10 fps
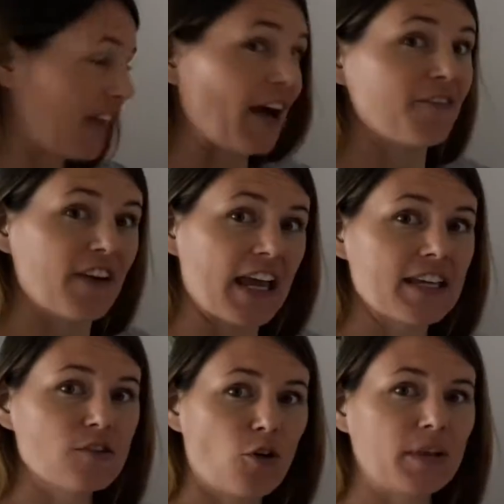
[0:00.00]
That
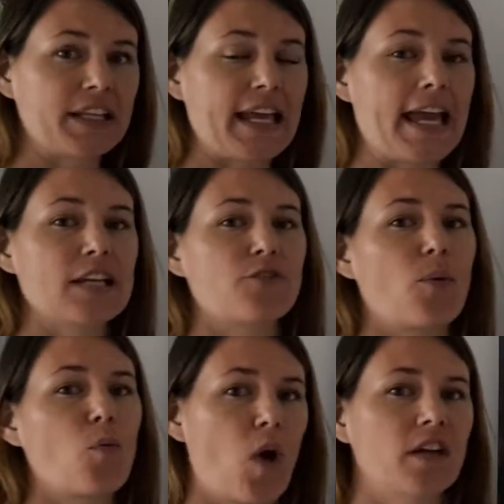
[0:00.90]
phase normally takes
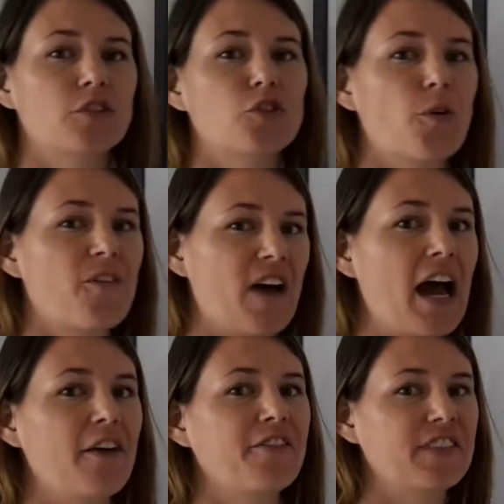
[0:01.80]
from 1 to
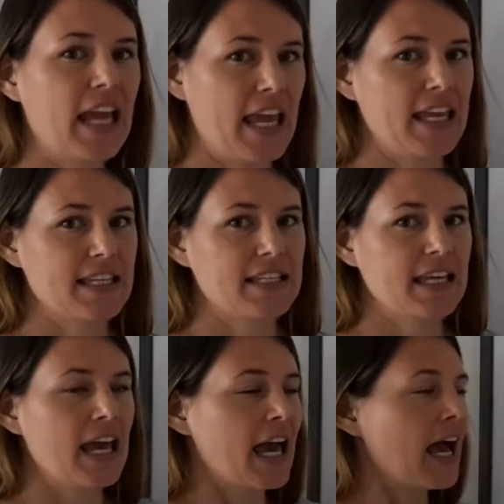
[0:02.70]
5
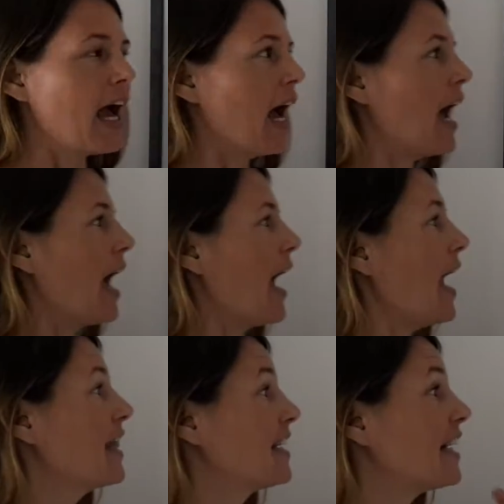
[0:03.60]
days.
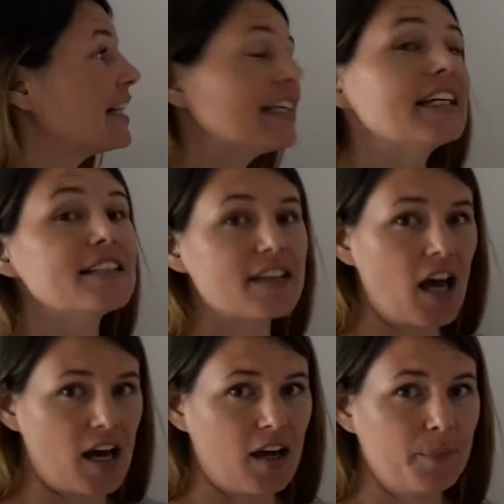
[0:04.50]
It cleans
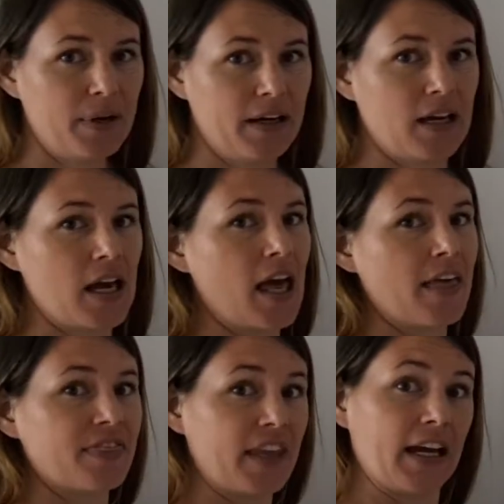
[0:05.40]
up
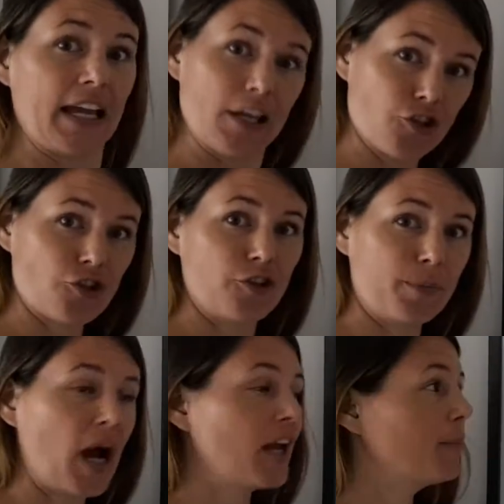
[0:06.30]
the
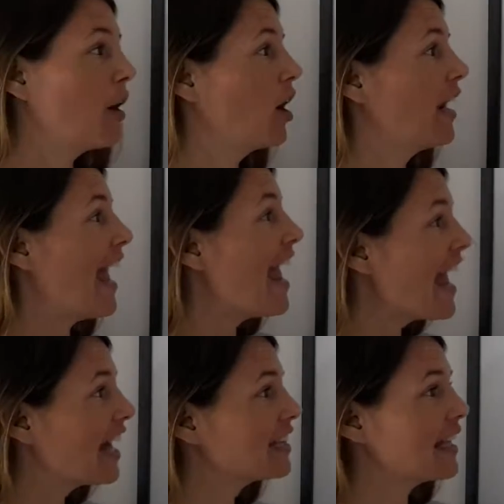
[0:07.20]
injured body part
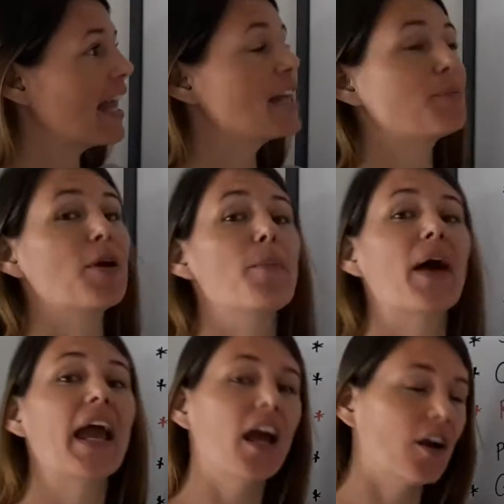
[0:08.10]
and it
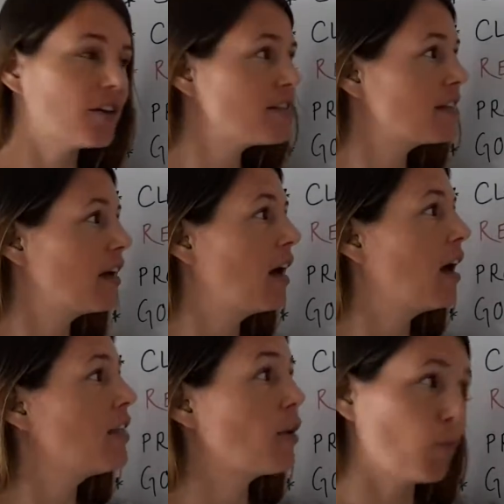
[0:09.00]
prepares
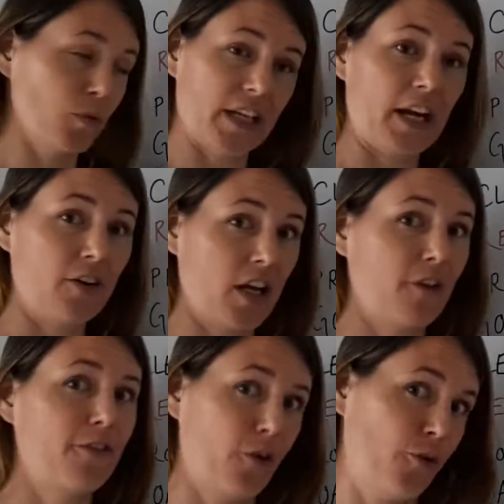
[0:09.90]
the wound
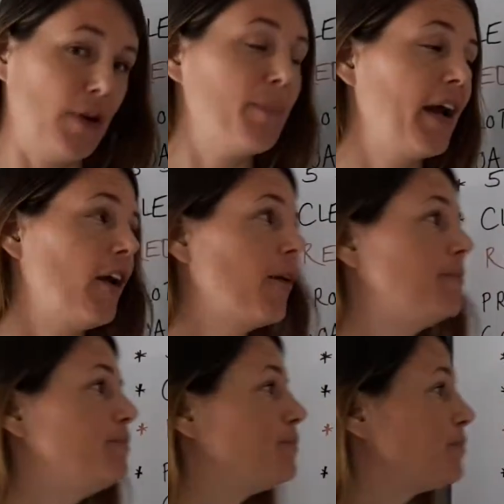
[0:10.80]
area for repair.